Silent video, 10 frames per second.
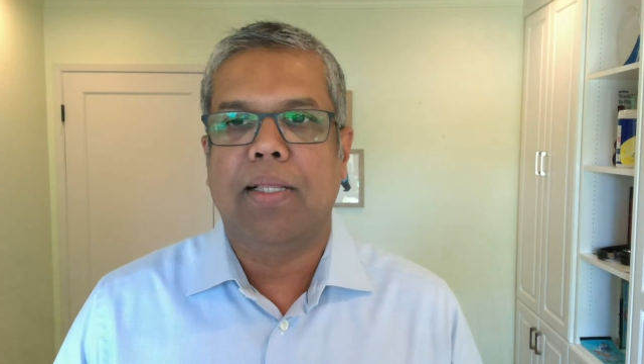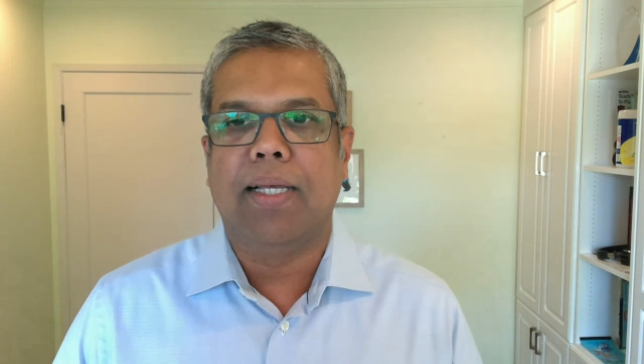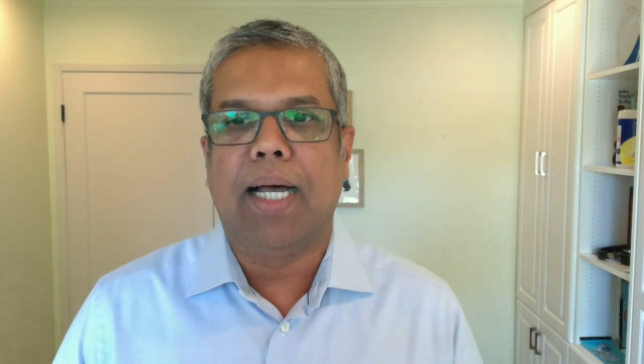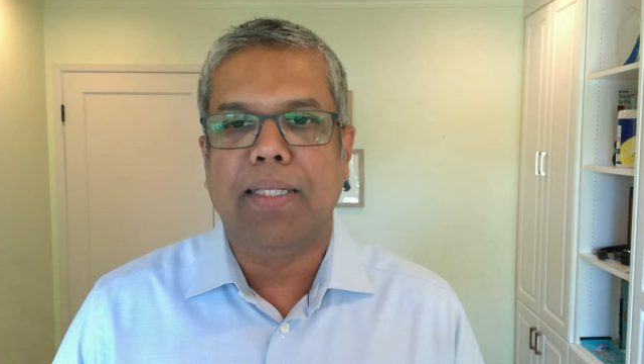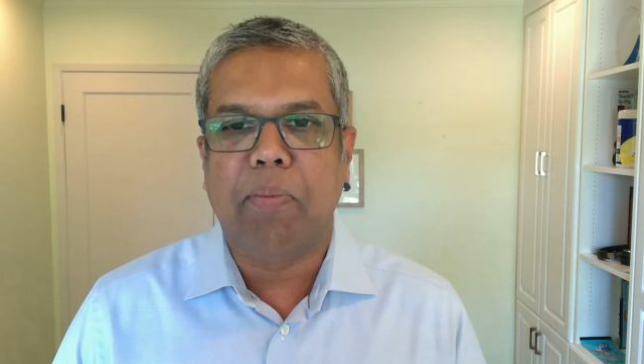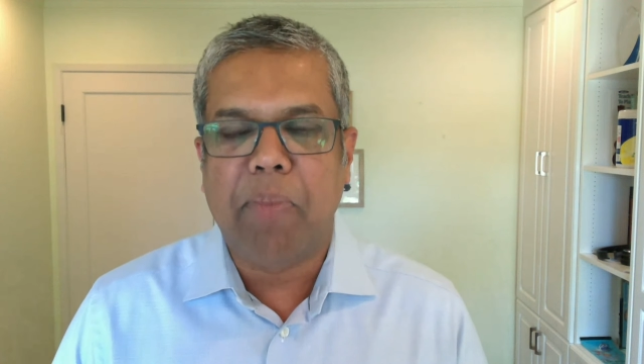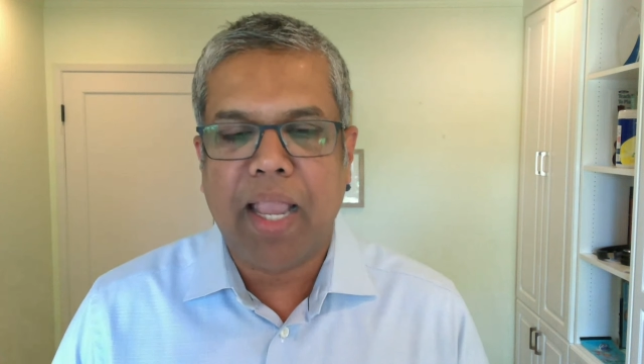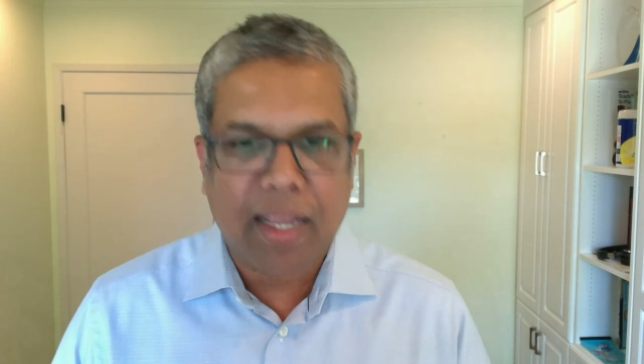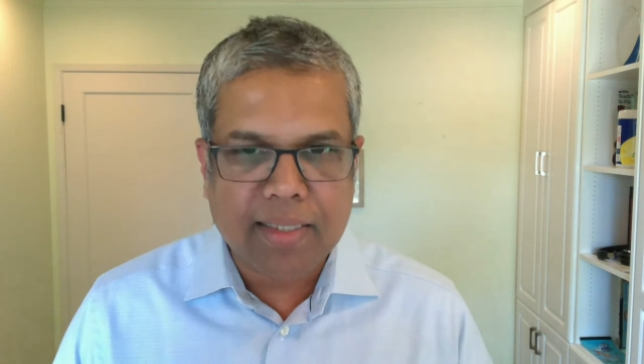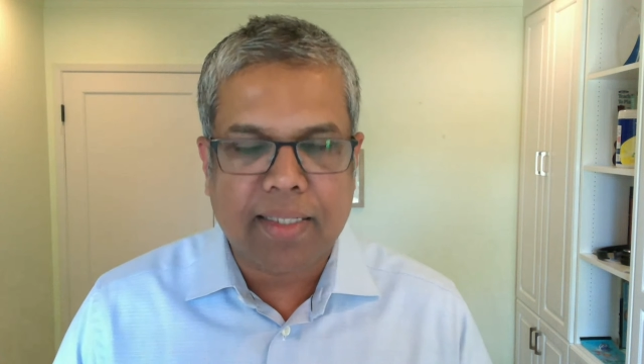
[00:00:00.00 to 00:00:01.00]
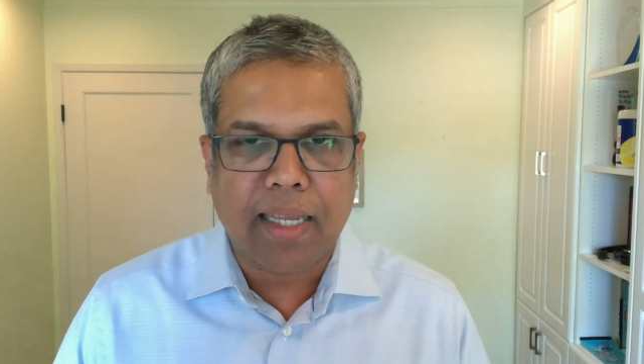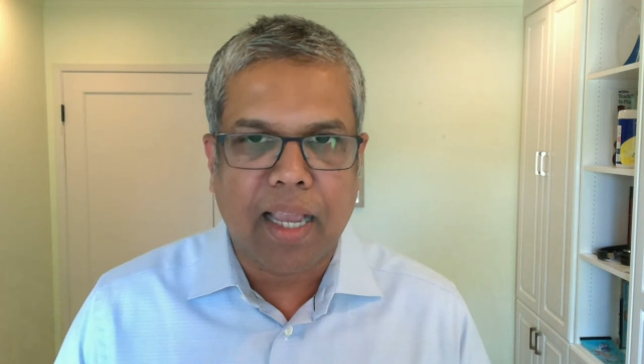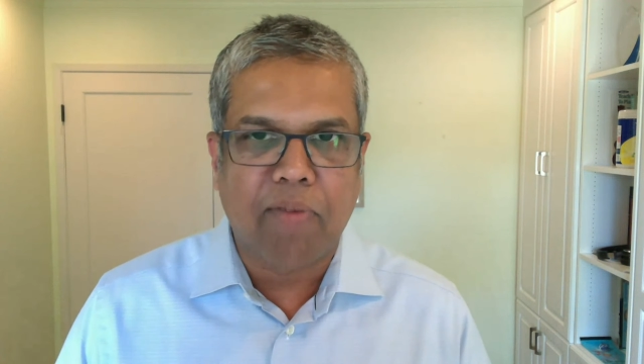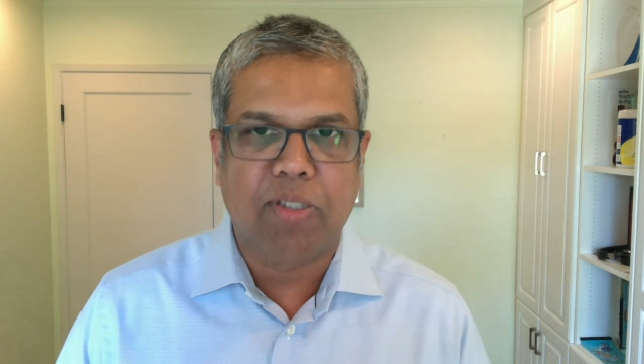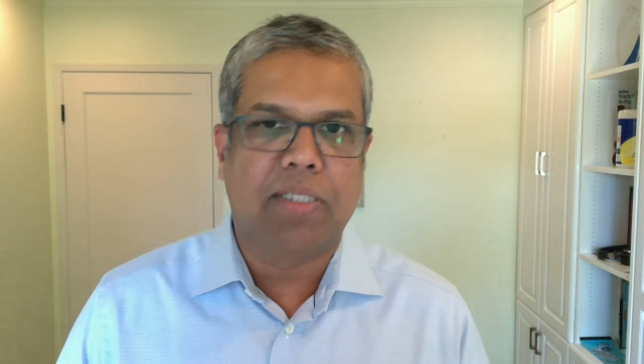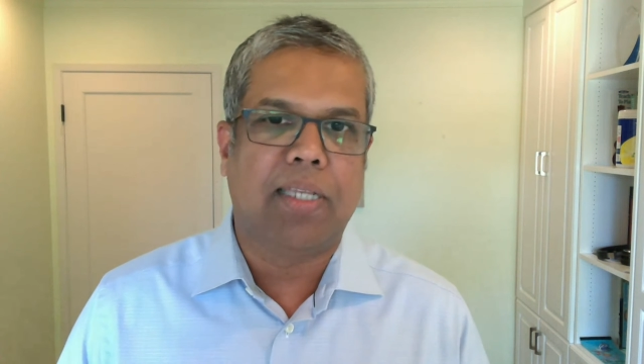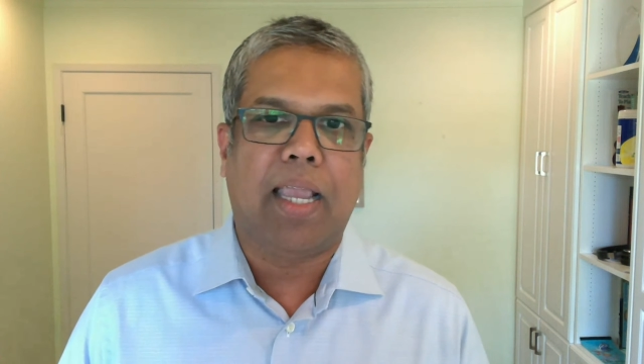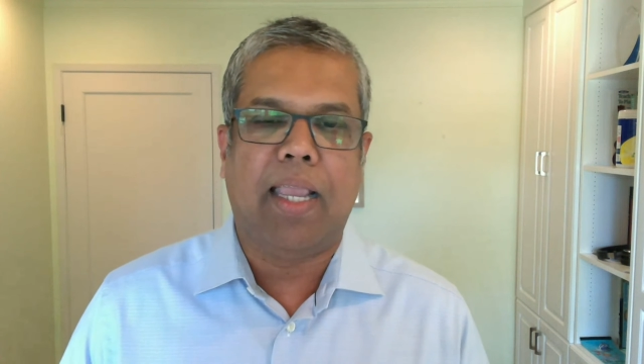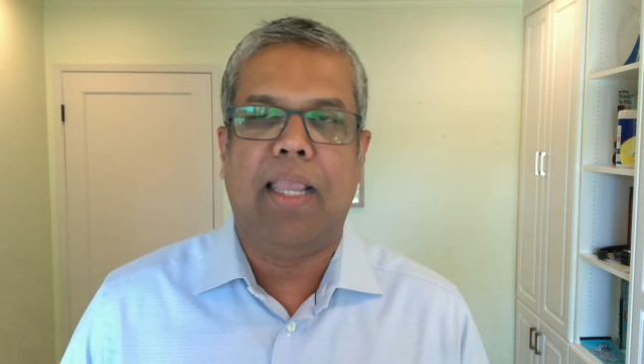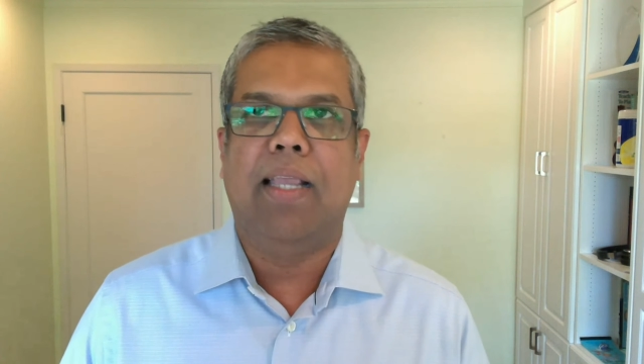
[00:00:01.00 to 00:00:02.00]
the biggest thing I would
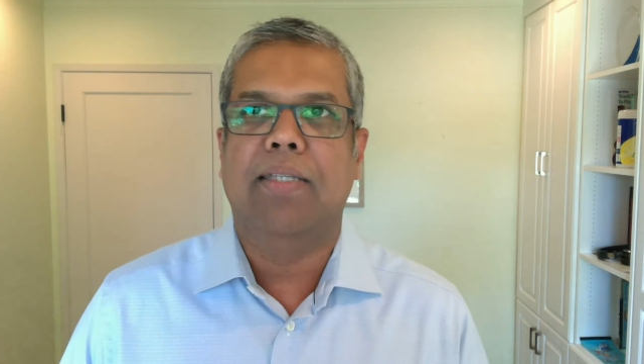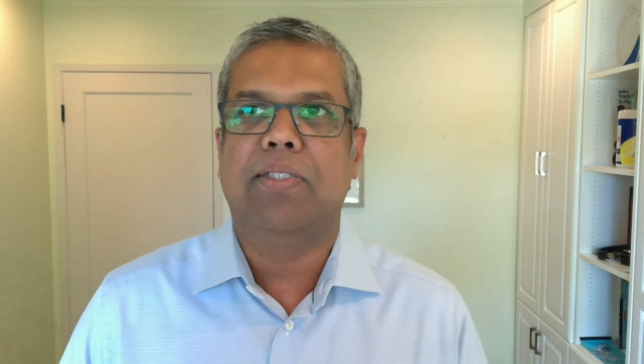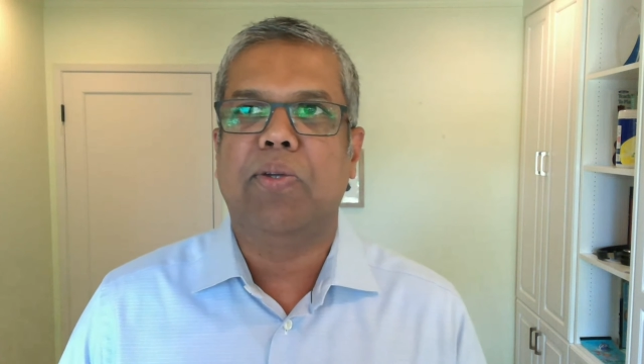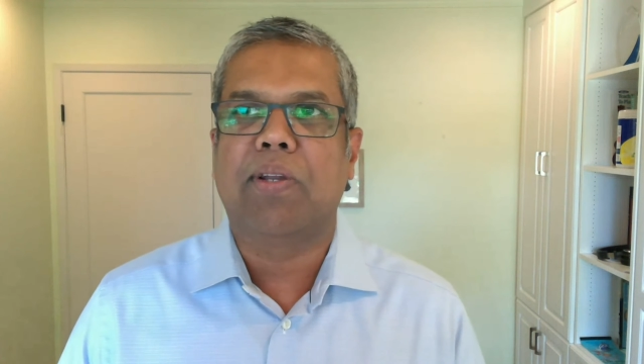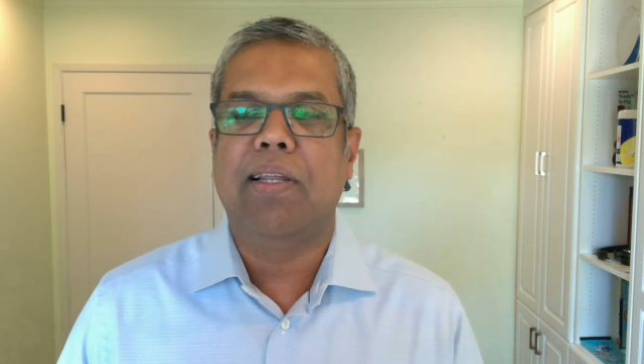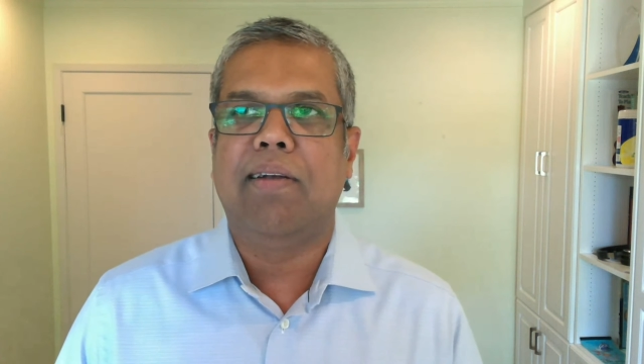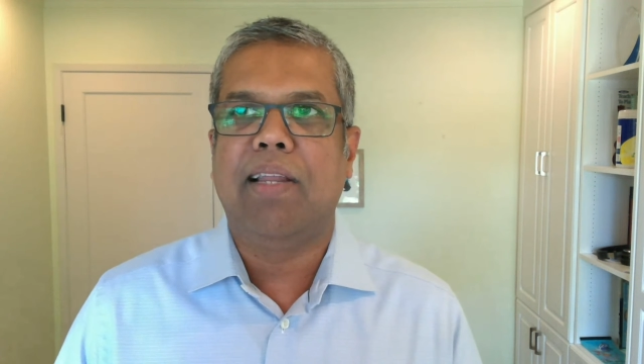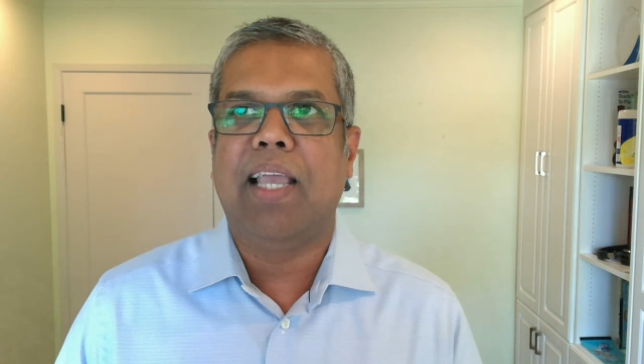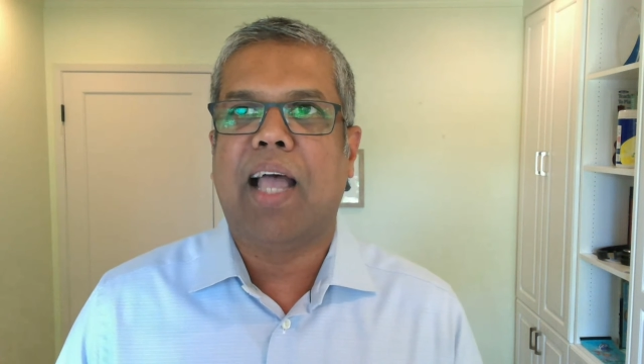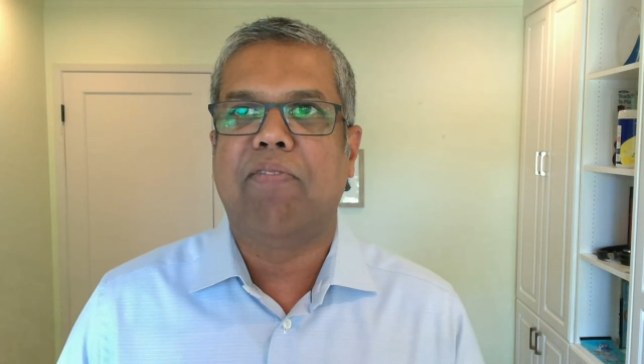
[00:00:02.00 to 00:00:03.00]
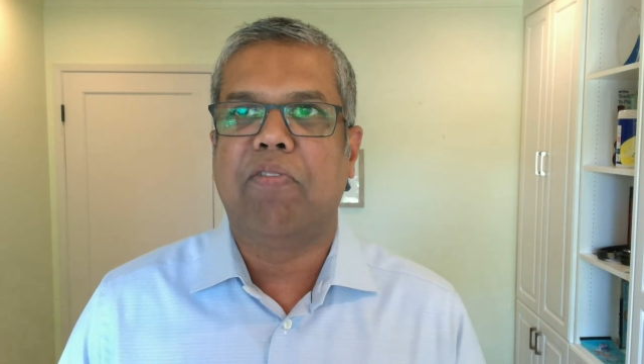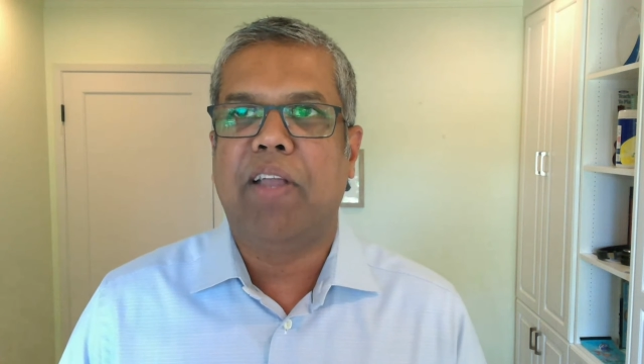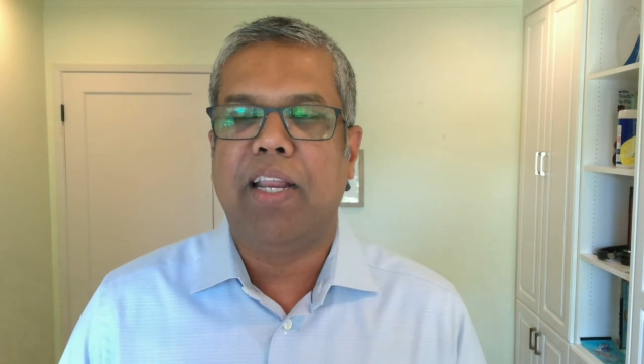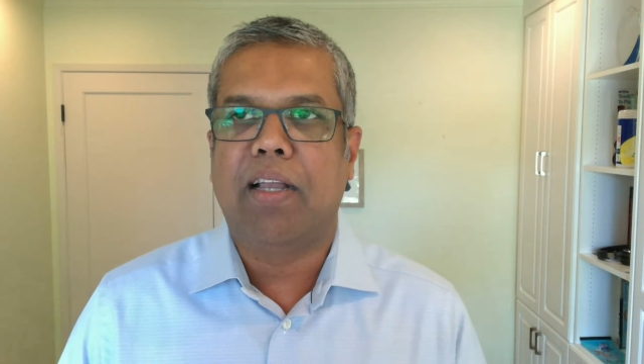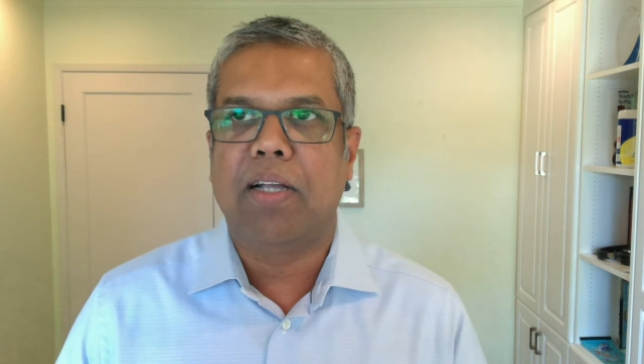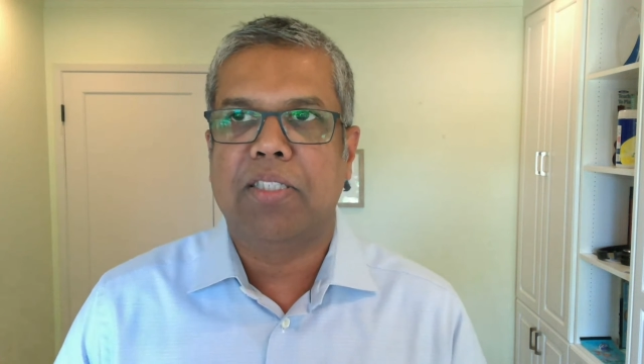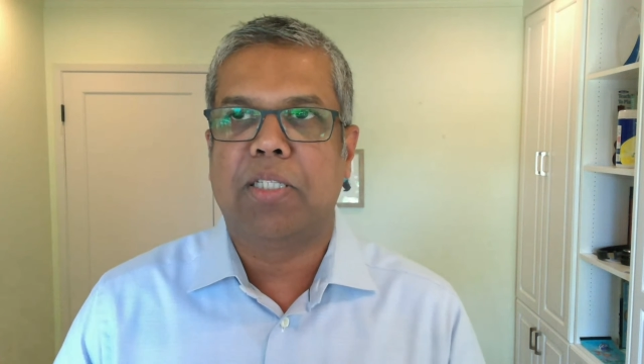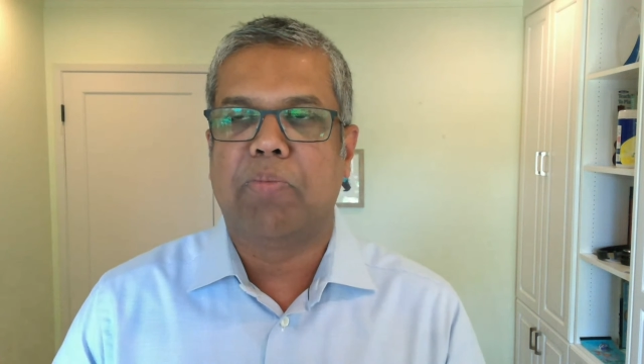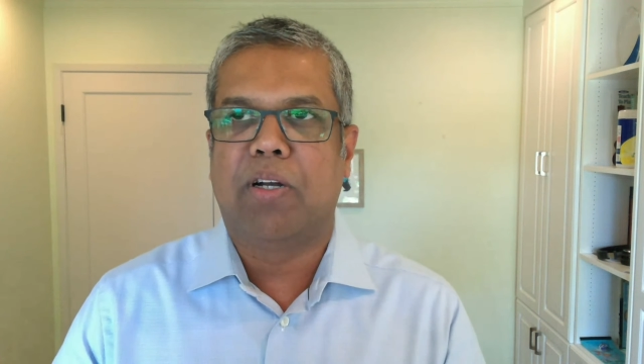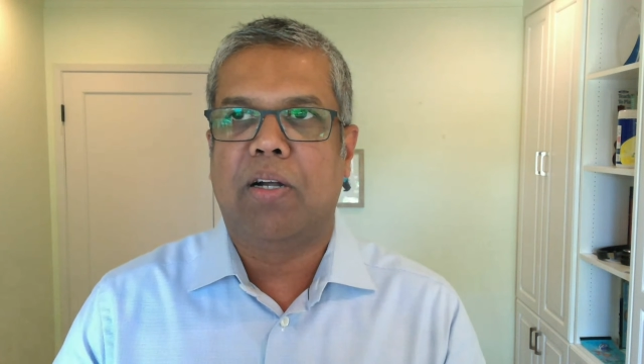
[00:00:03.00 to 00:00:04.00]
say is you clearly have a very
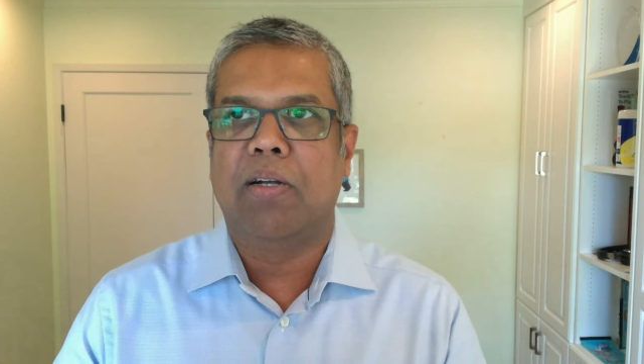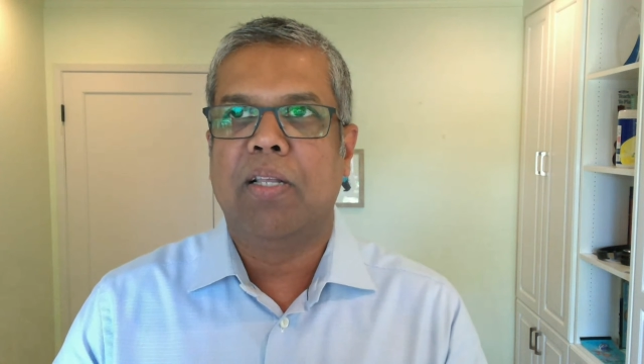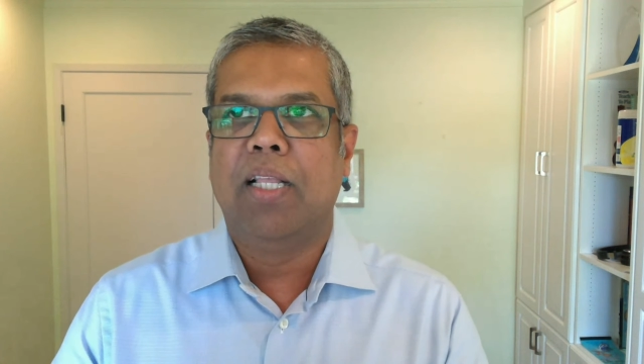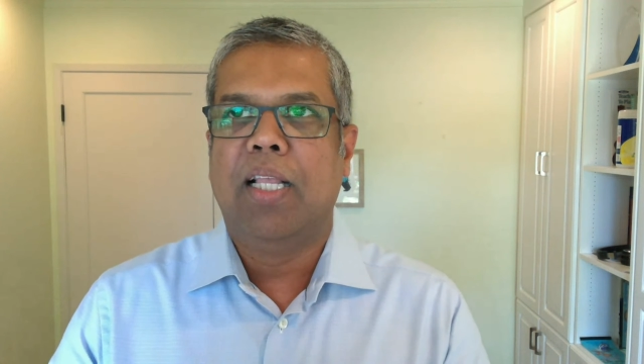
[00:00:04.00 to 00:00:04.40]
customer